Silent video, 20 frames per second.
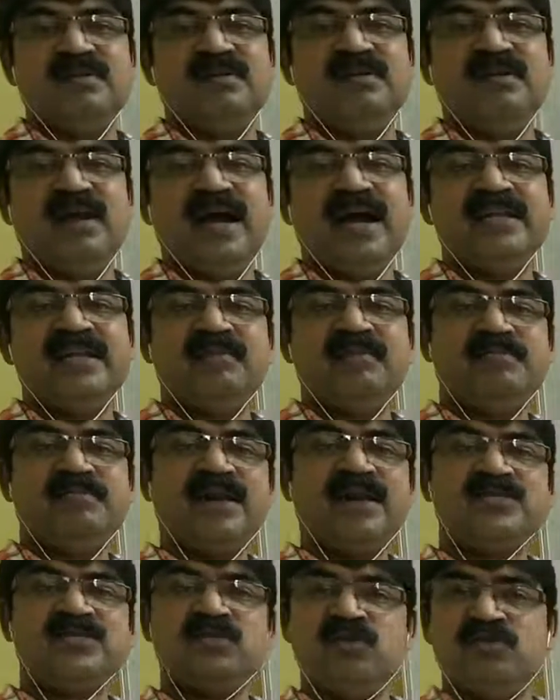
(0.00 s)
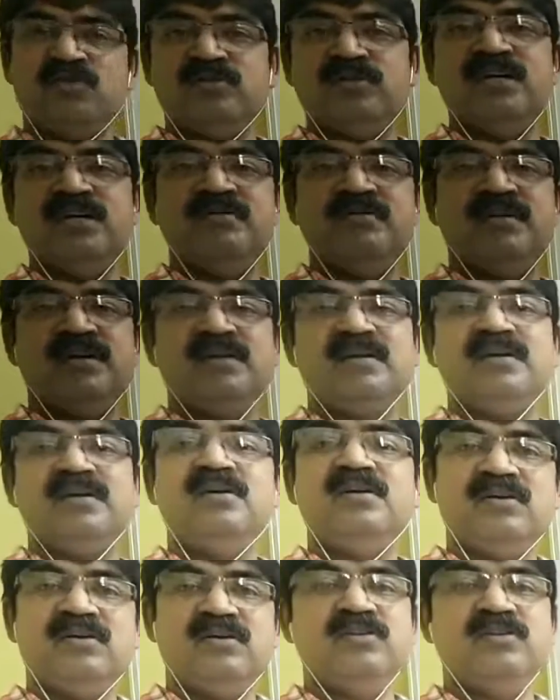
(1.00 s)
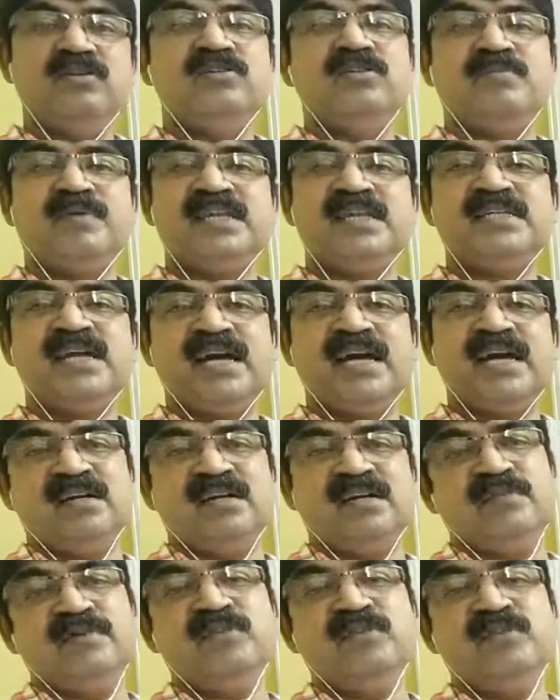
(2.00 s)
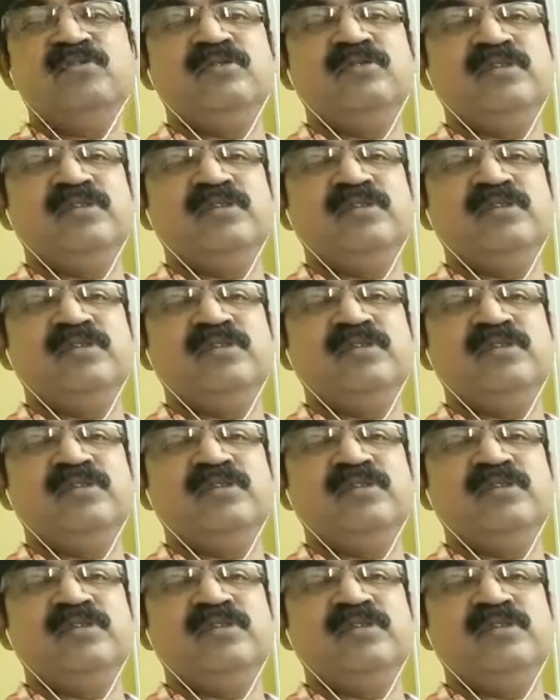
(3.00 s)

Have the price, low the demand, low the price, high the demand. You know